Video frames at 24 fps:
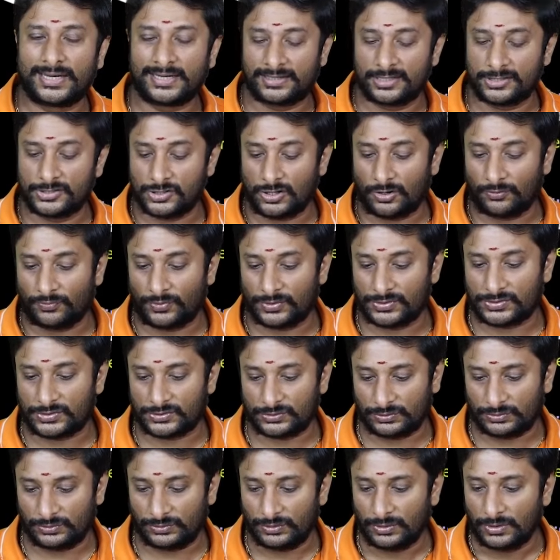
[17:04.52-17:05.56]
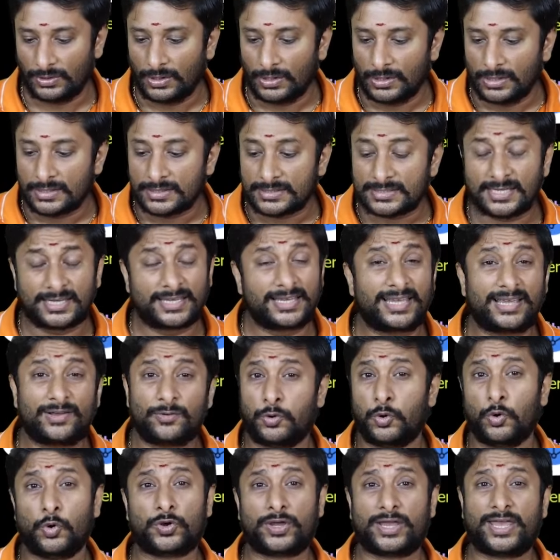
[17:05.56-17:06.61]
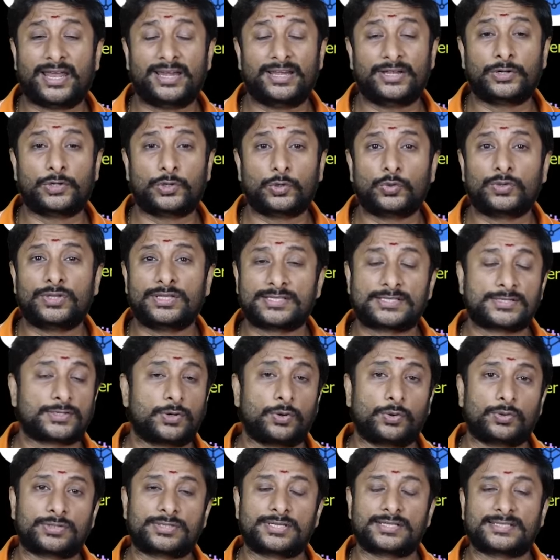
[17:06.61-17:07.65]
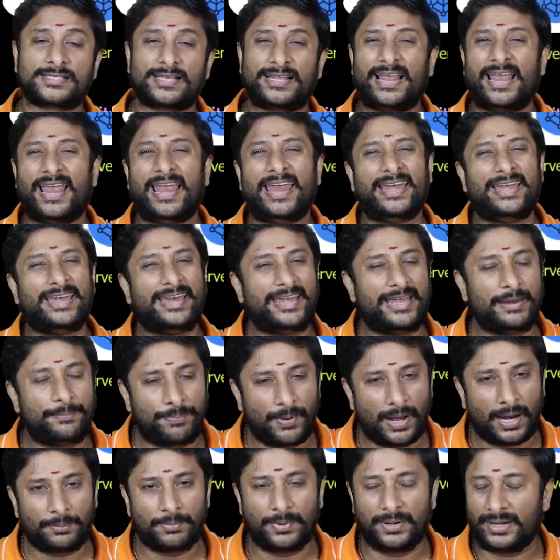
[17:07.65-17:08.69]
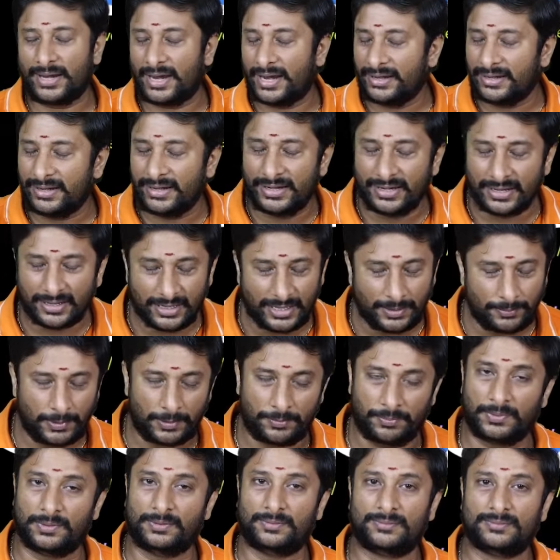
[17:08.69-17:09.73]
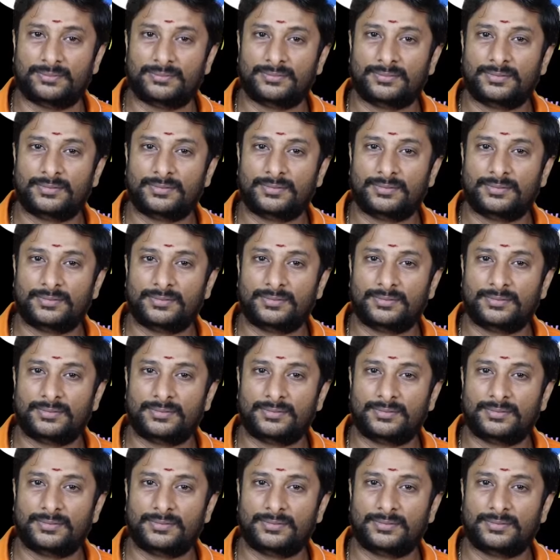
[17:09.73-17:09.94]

get the job for sure. So who can do these courses, sir? Any department, any degree, people.